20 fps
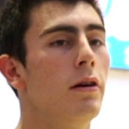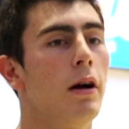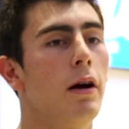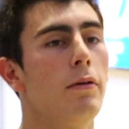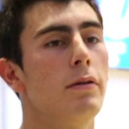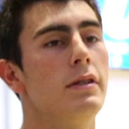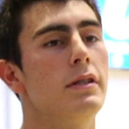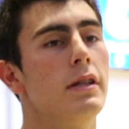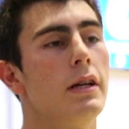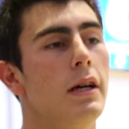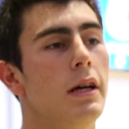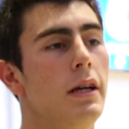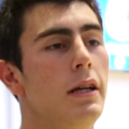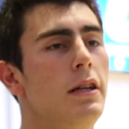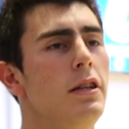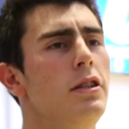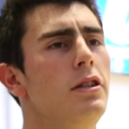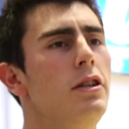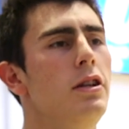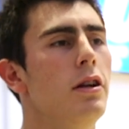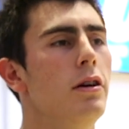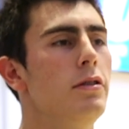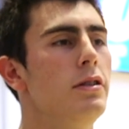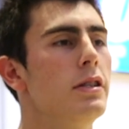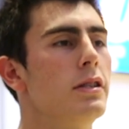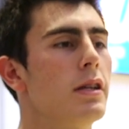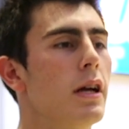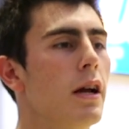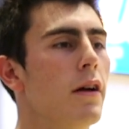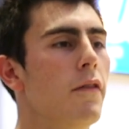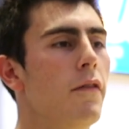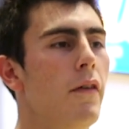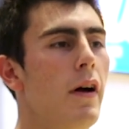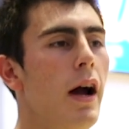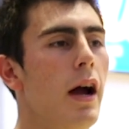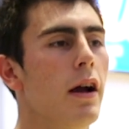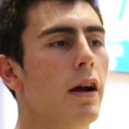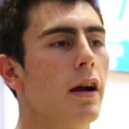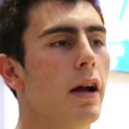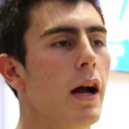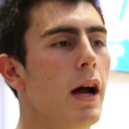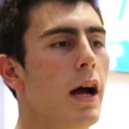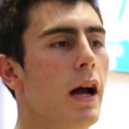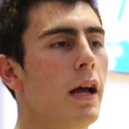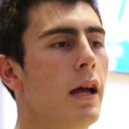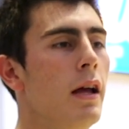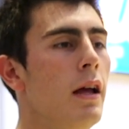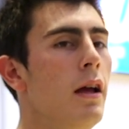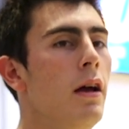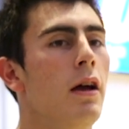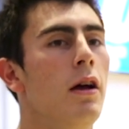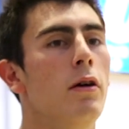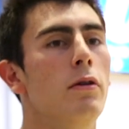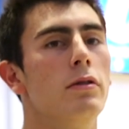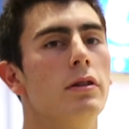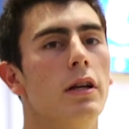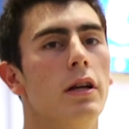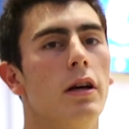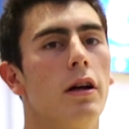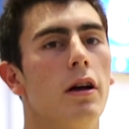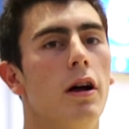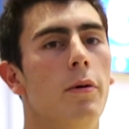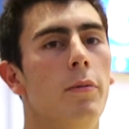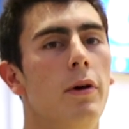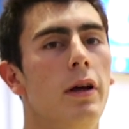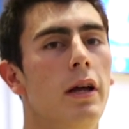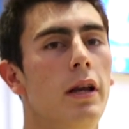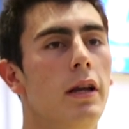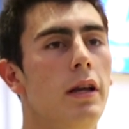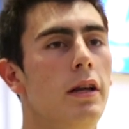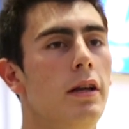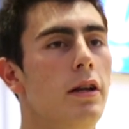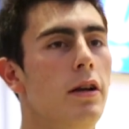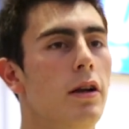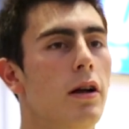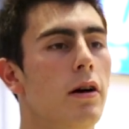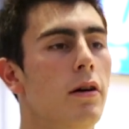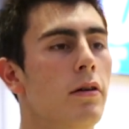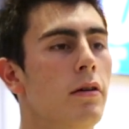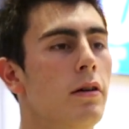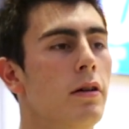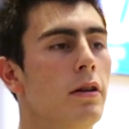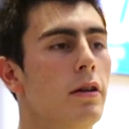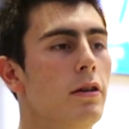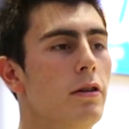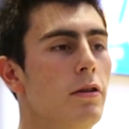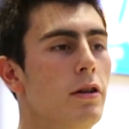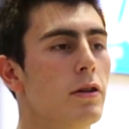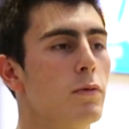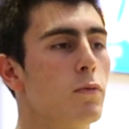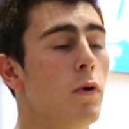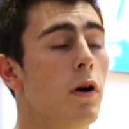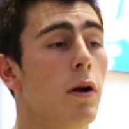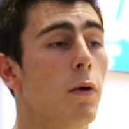I would say, you know, just like a fire guy who's going to come in and, you know, just